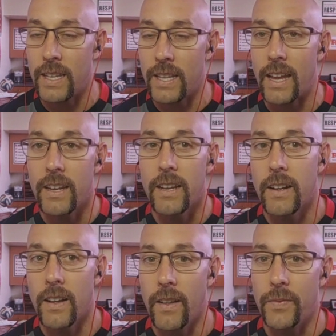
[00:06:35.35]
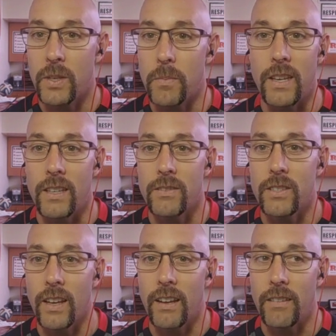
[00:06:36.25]
And that, to me,
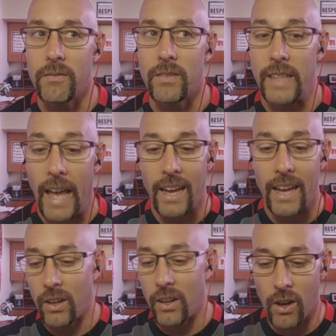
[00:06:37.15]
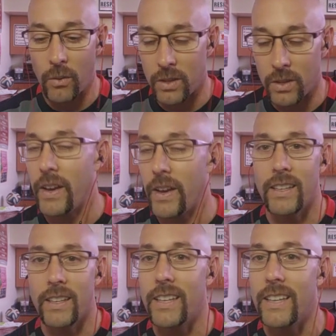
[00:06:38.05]
that along with the
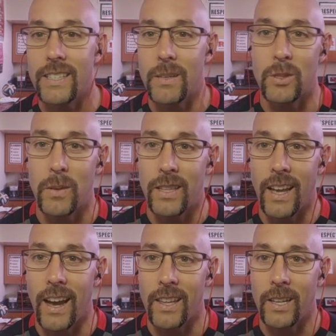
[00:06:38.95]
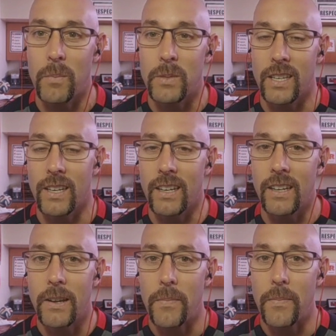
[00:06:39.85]
fact that he seems to be the guy that comes in
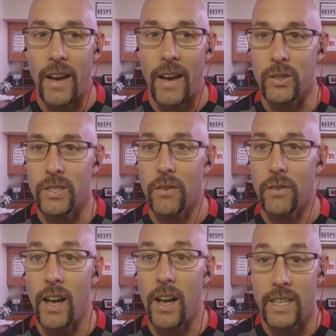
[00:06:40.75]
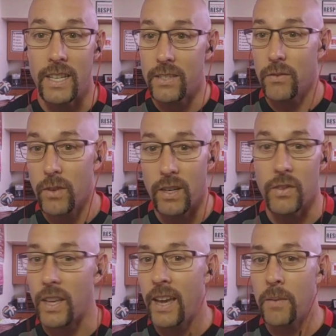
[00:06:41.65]
and after a tough loss is in front
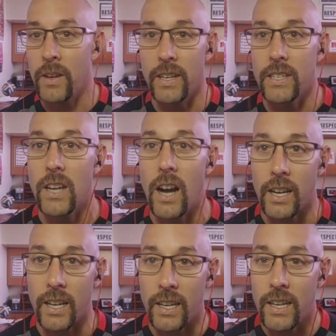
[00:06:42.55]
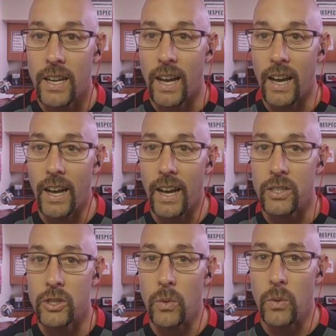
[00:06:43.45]
of the camera and is talking
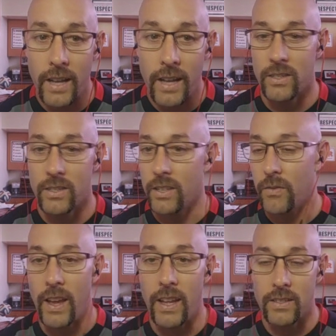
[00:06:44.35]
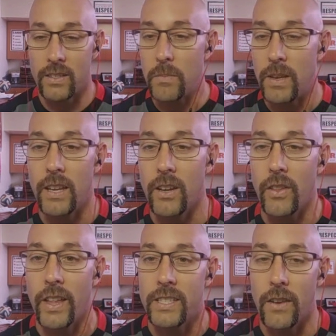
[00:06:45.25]
to us, to the fans, to the media and
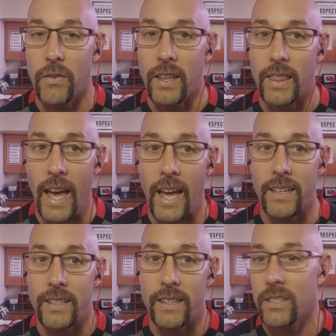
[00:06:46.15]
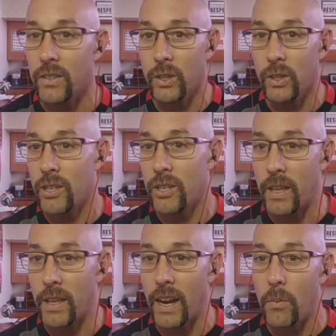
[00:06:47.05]
all that stuff, like that's the
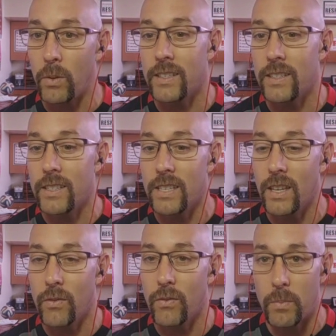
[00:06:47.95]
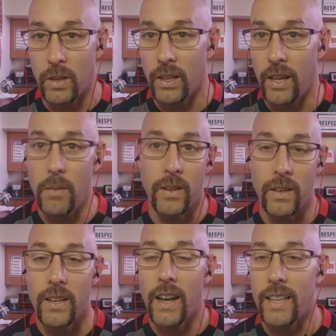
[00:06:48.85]
leadership that I would like to see from the club.
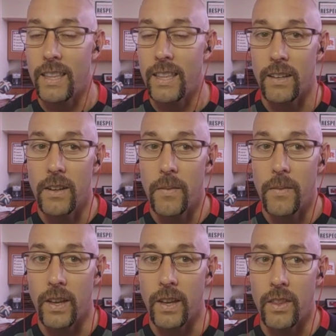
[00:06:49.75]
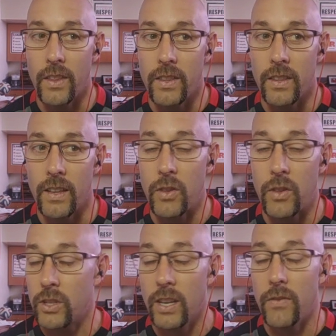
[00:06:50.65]
And I think if
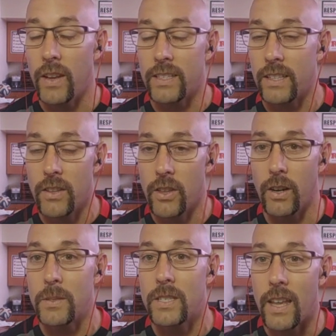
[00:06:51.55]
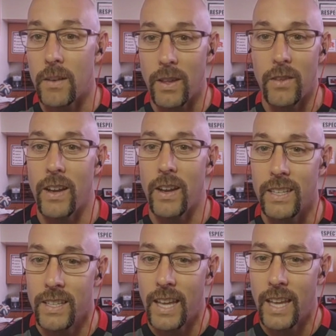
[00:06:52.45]
there's any fans out there that are upset by the fact
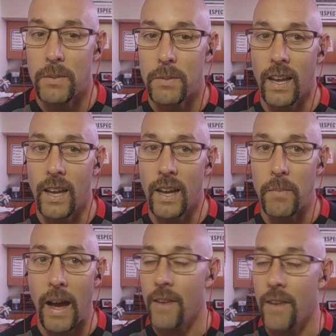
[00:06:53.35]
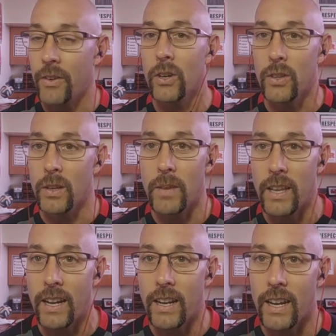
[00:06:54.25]
that he's the captain, I haven't heard them.
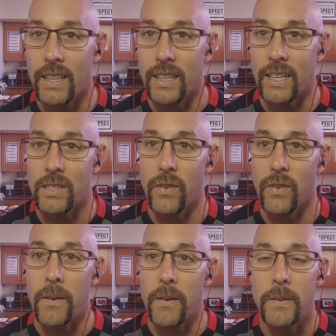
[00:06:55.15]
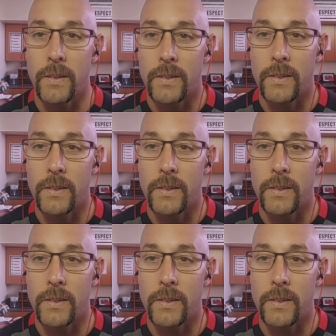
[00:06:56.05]
And I think that's fair.